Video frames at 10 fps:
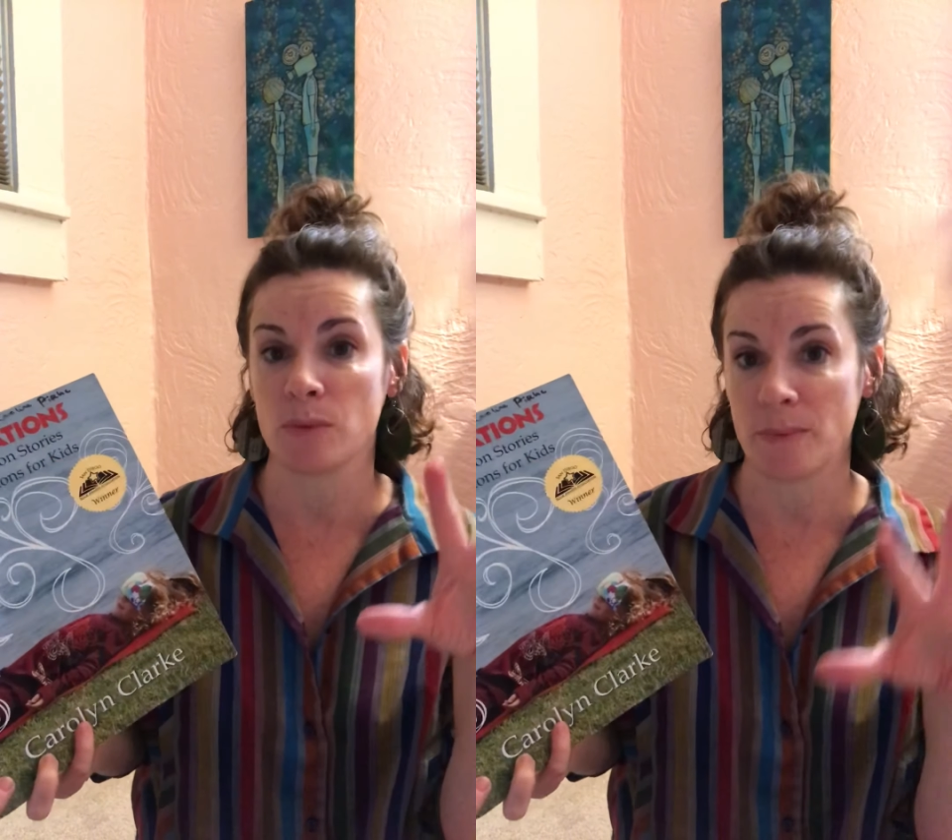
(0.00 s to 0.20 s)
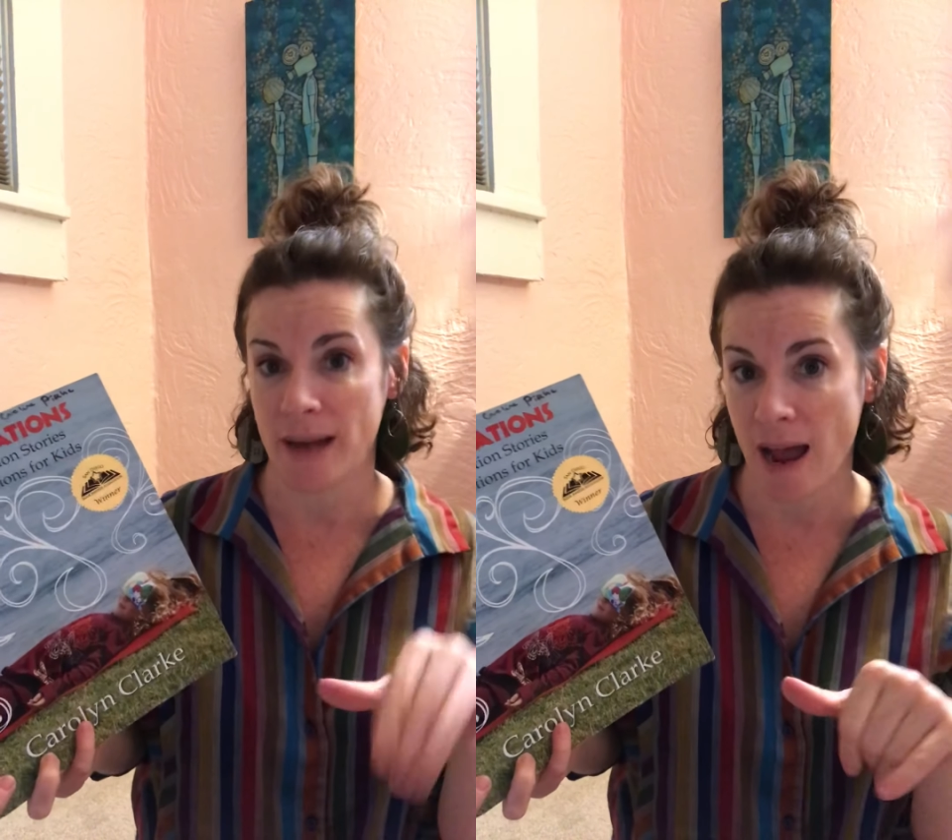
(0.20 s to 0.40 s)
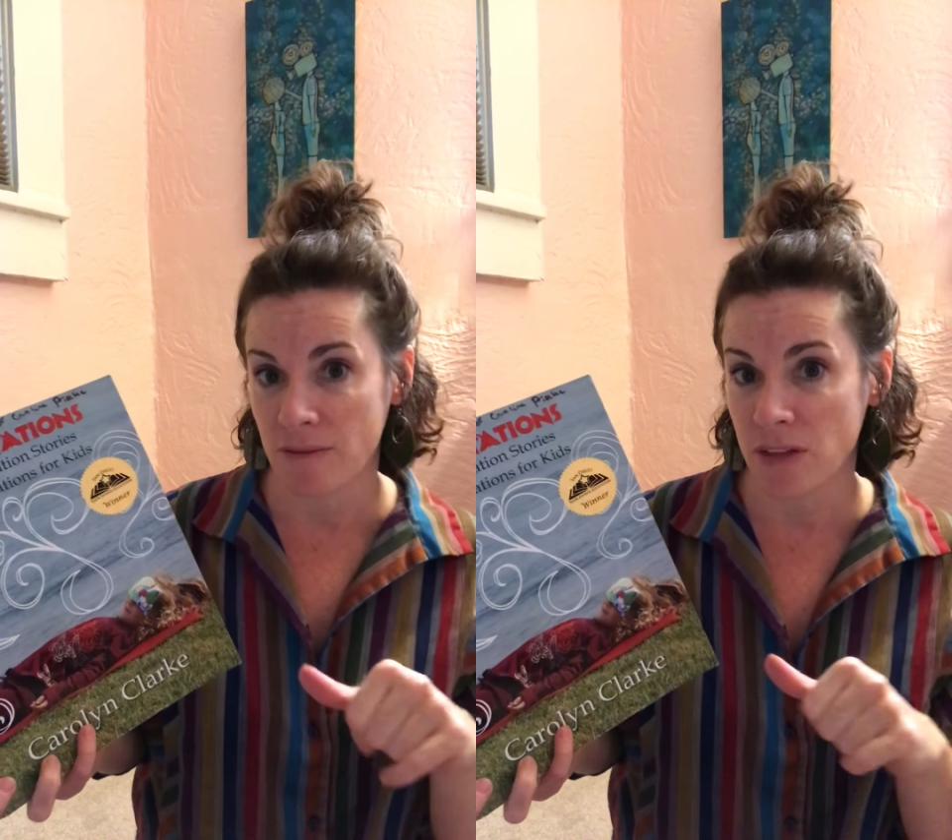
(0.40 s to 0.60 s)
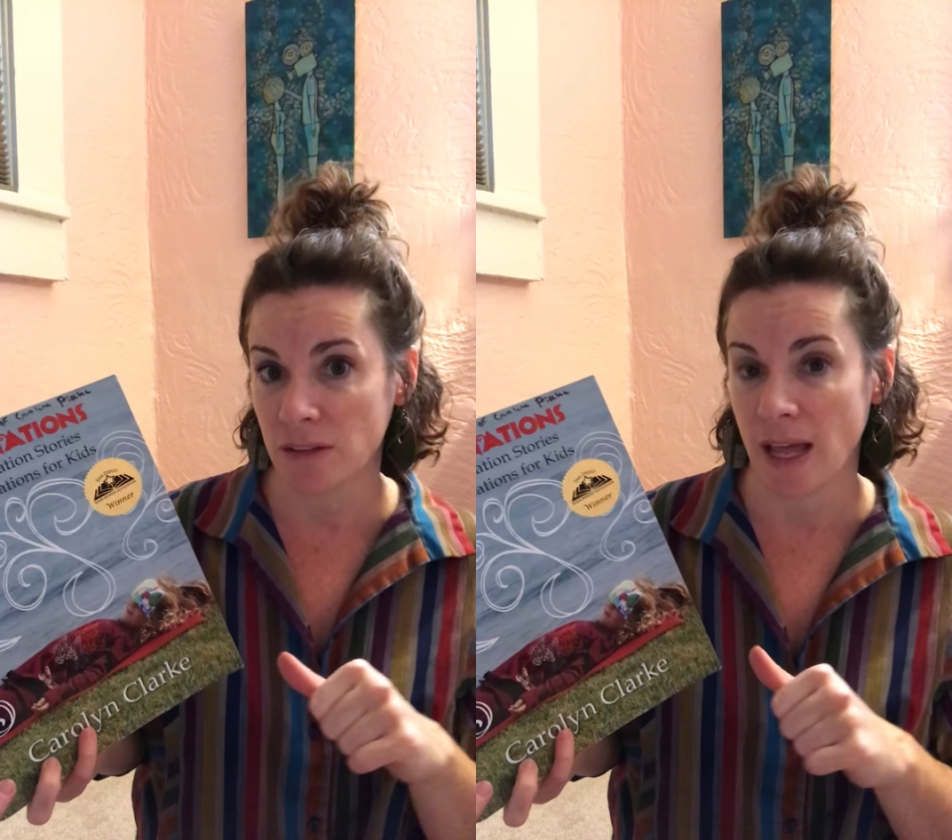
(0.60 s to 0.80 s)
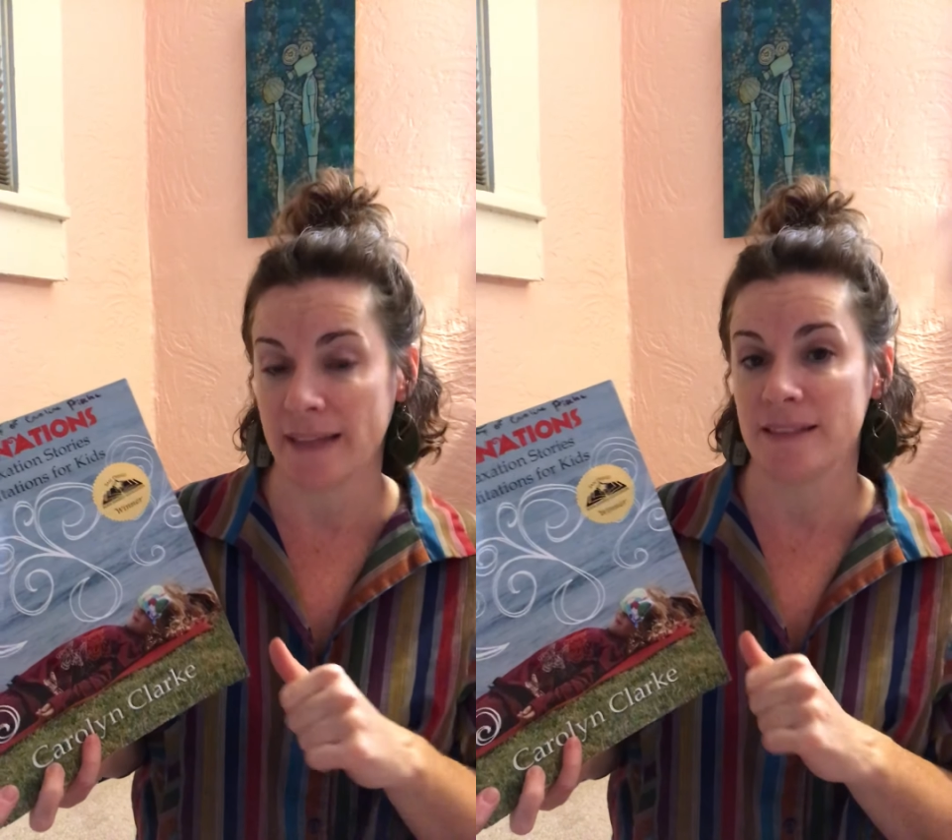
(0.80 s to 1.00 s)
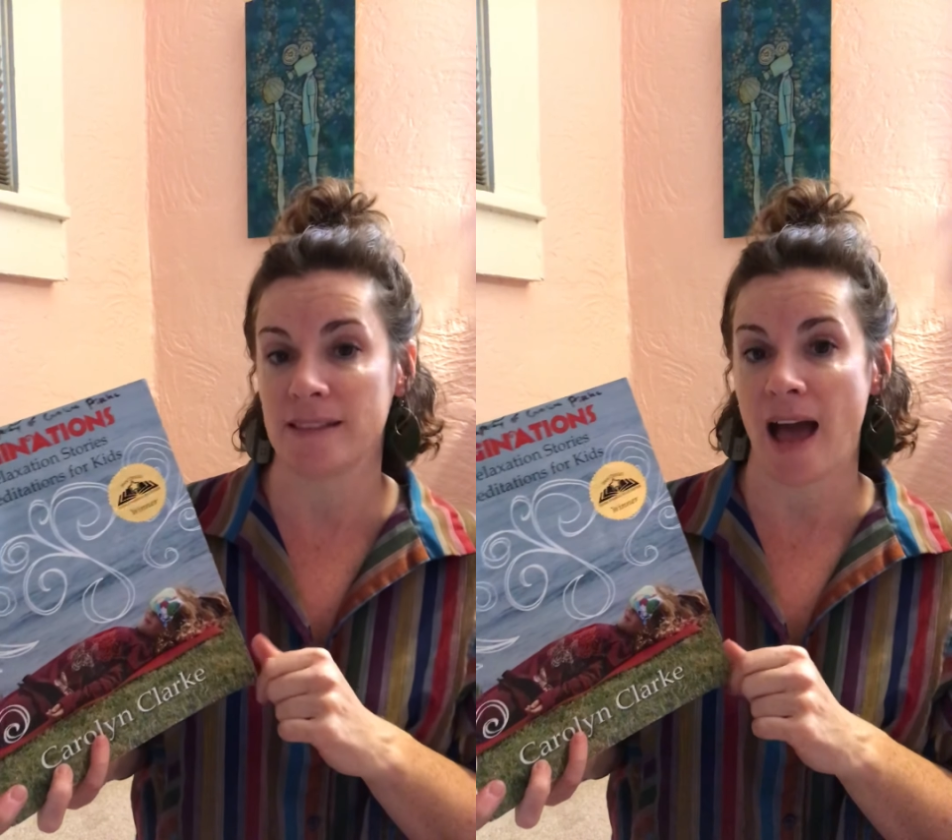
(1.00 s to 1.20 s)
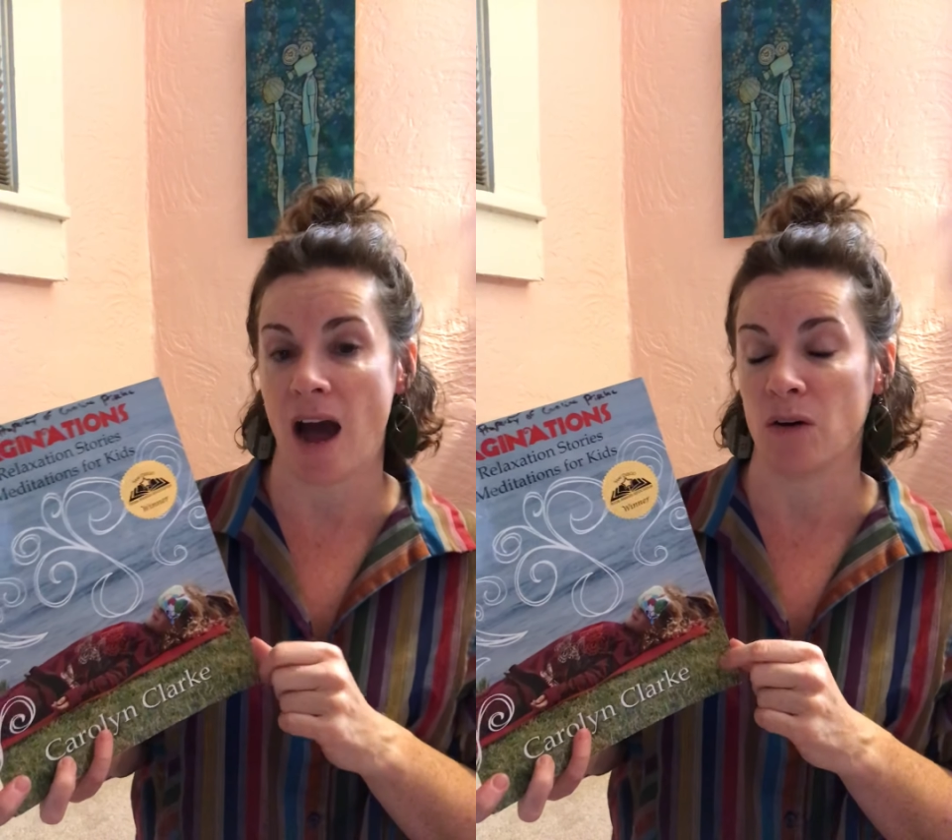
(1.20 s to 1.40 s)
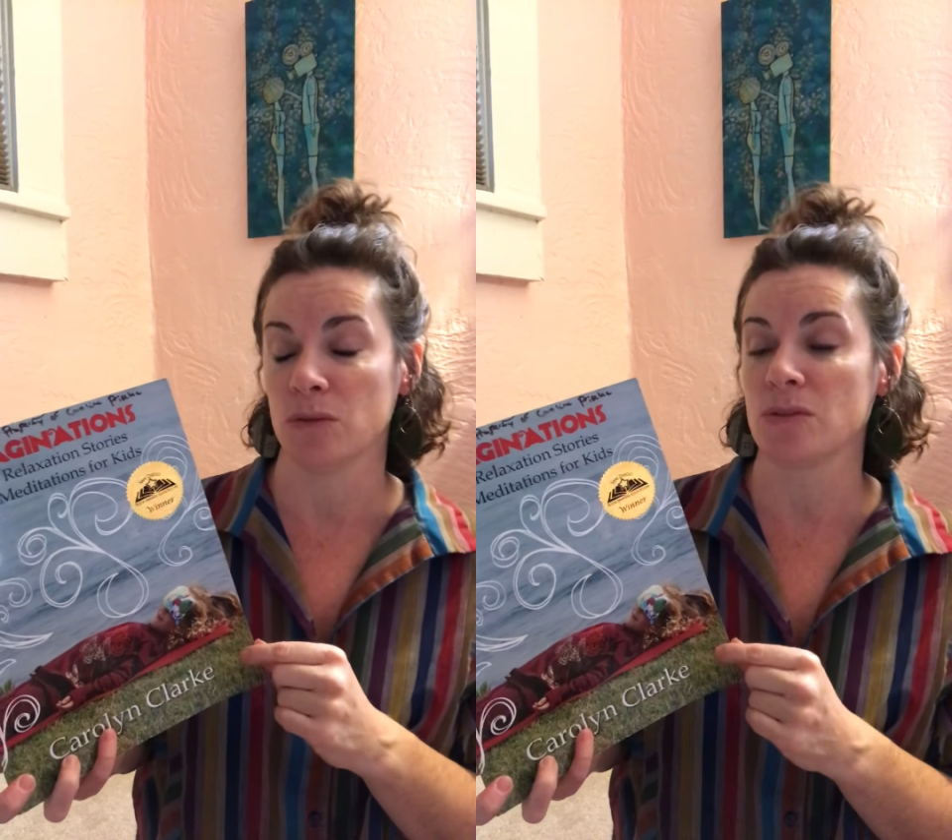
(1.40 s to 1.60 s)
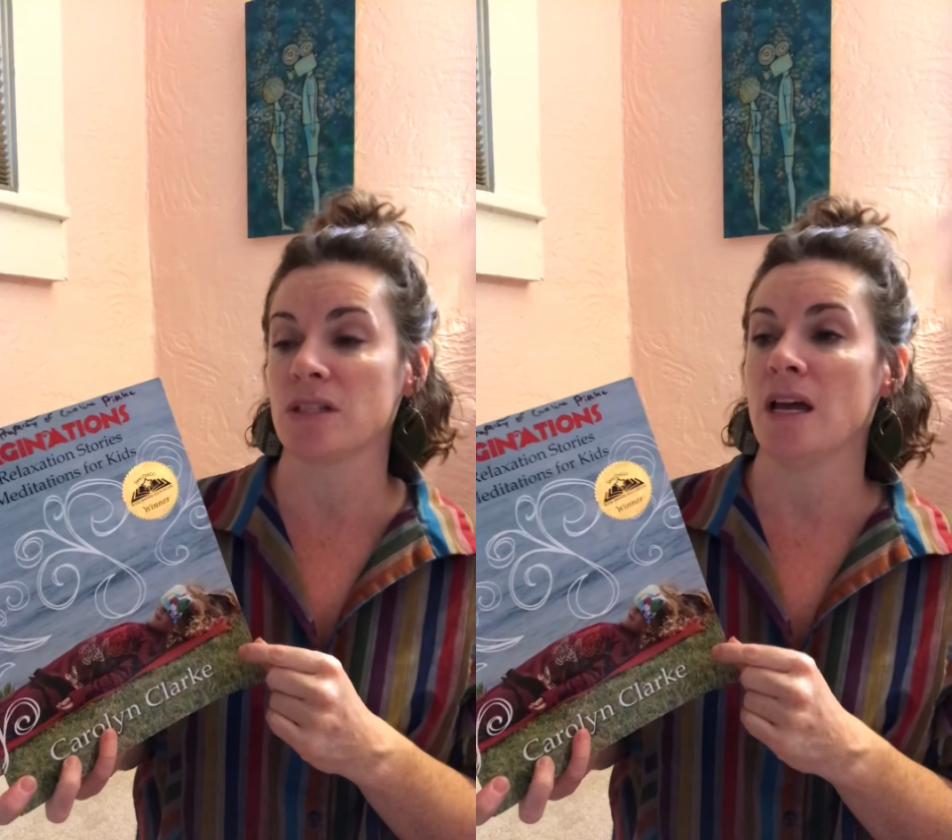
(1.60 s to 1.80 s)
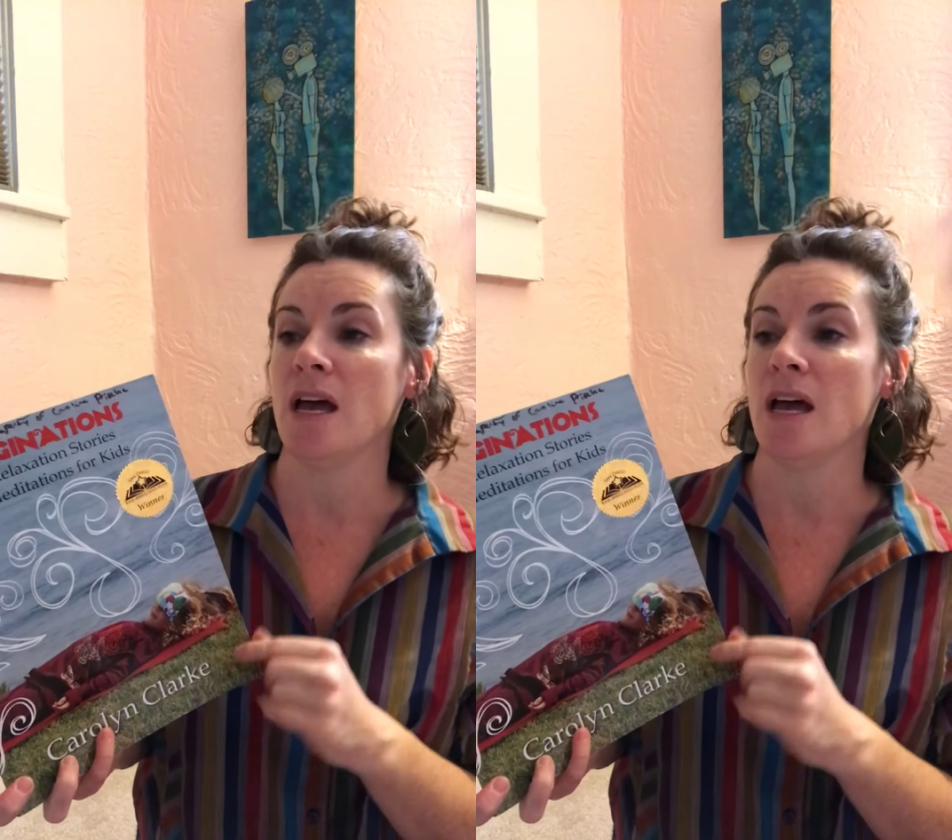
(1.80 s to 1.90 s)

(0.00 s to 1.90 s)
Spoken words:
we would have the lights out,